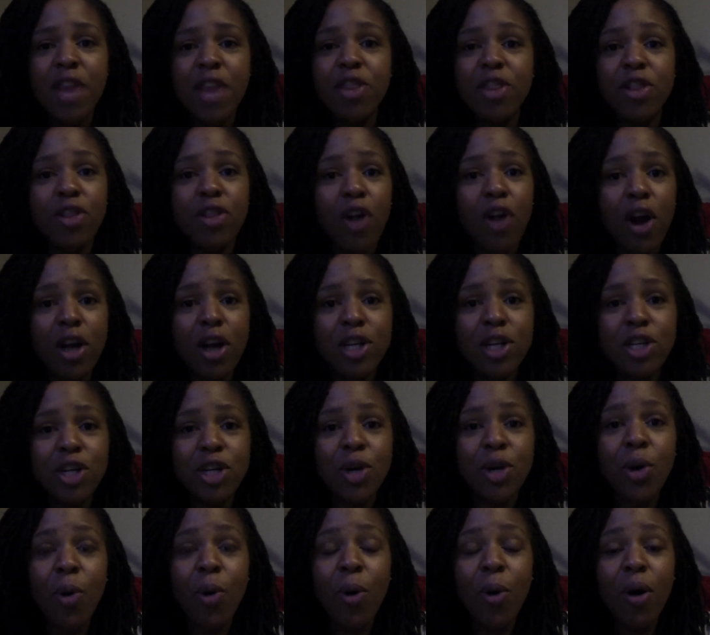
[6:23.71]
the
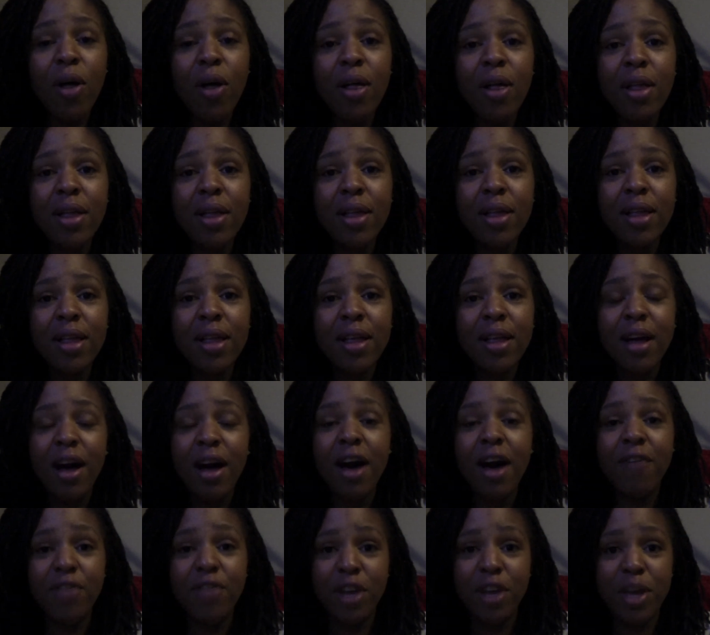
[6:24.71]
larger goal
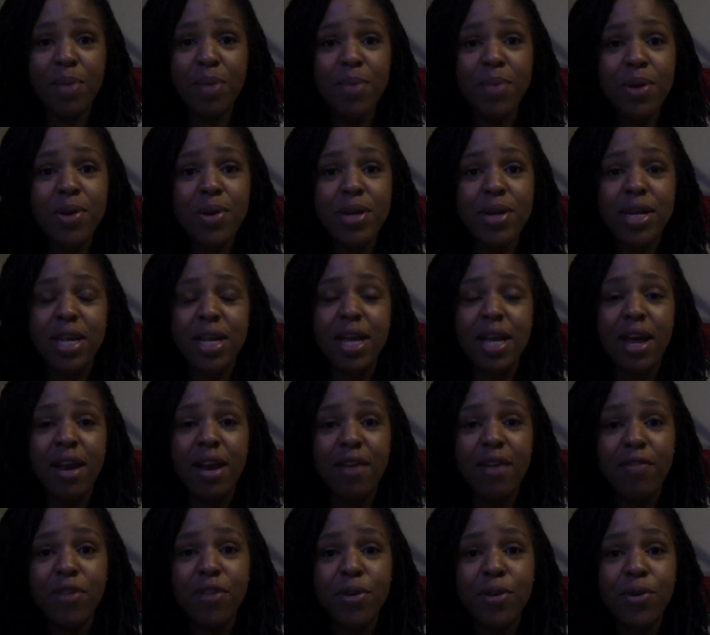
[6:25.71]
of the community and
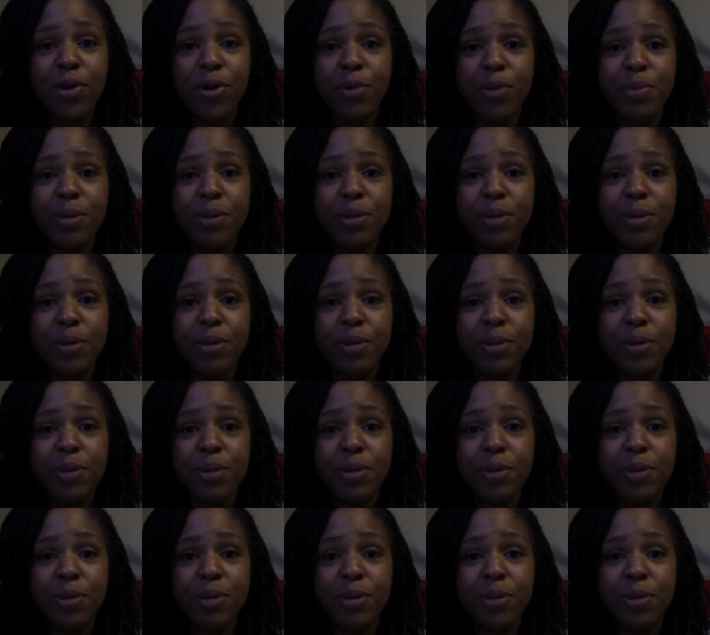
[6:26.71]
of the group?